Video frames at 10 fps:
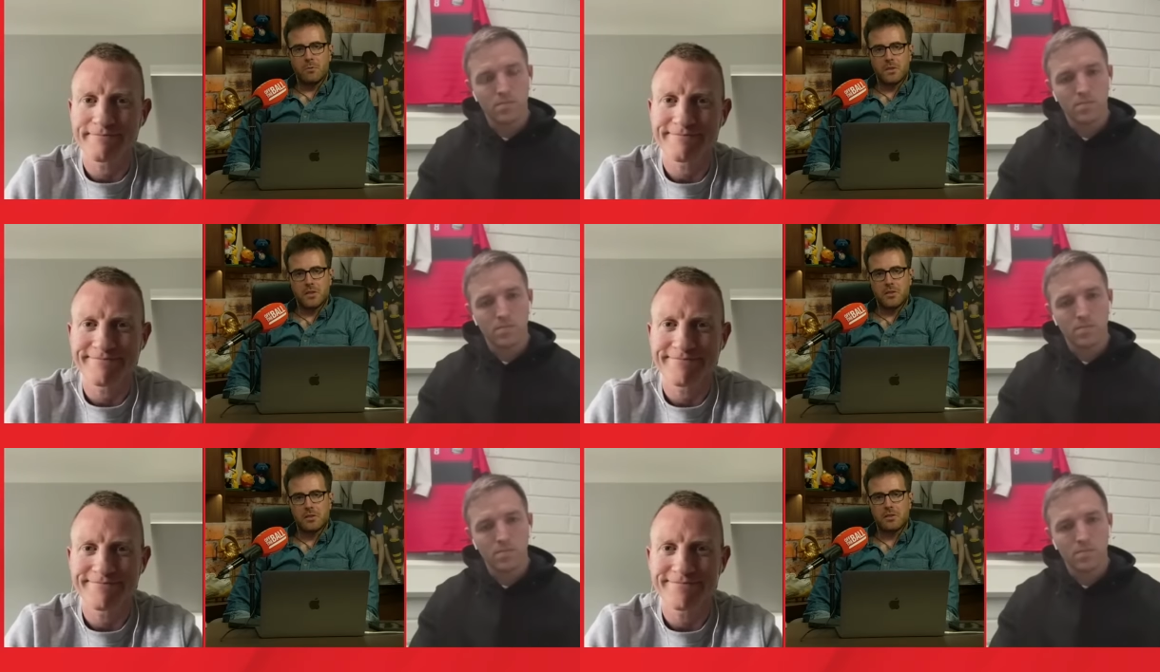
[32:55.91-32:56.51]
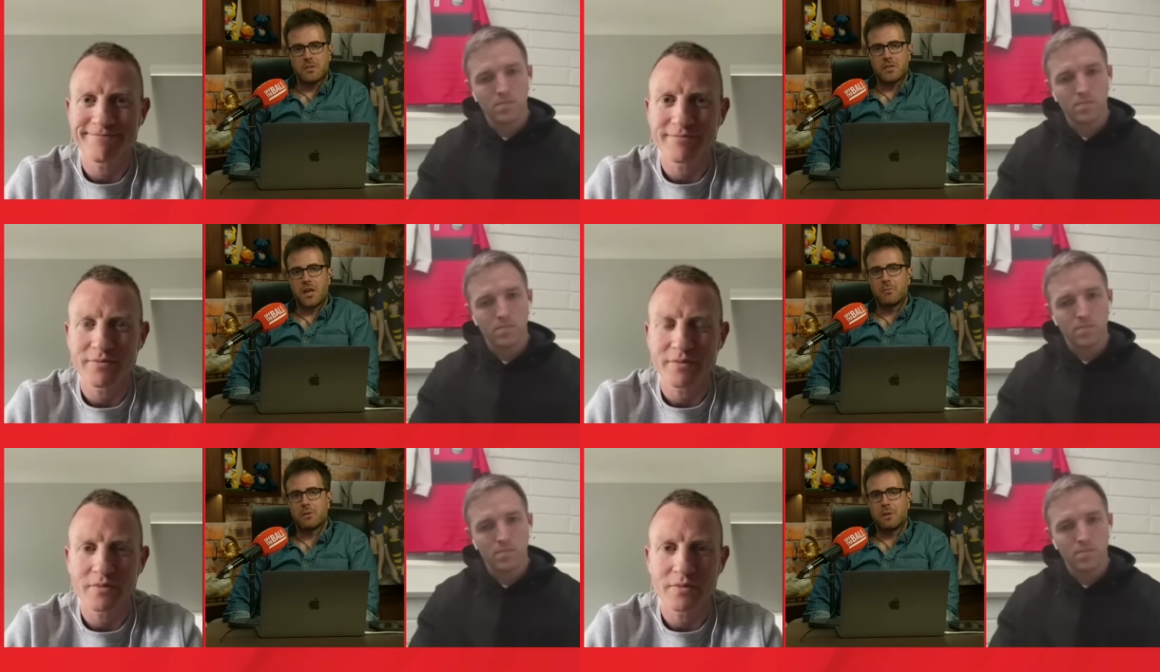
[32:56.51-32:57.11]
Speaker 1: position,
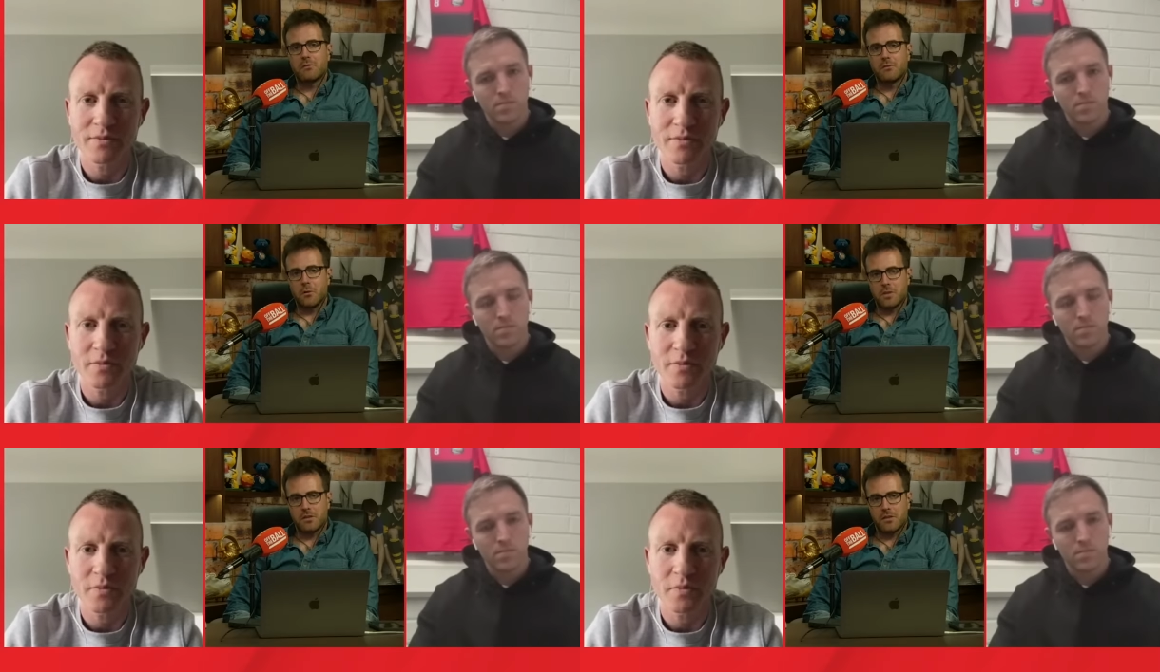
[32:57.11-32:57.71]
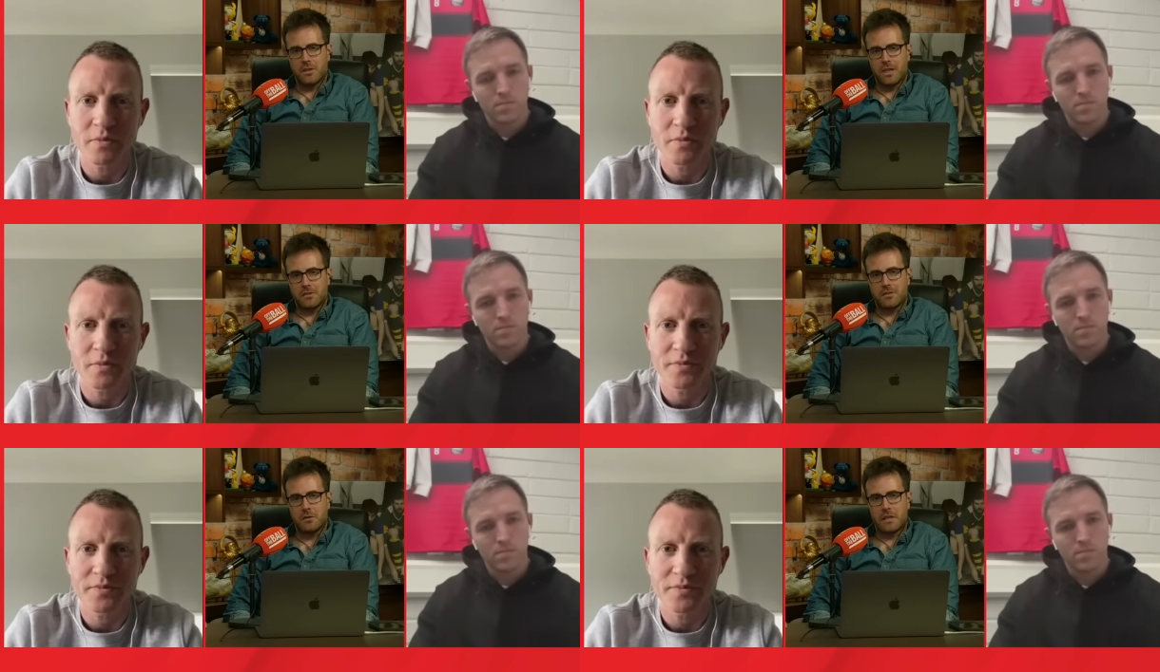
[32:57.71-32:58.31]
stopped about 45 kicks going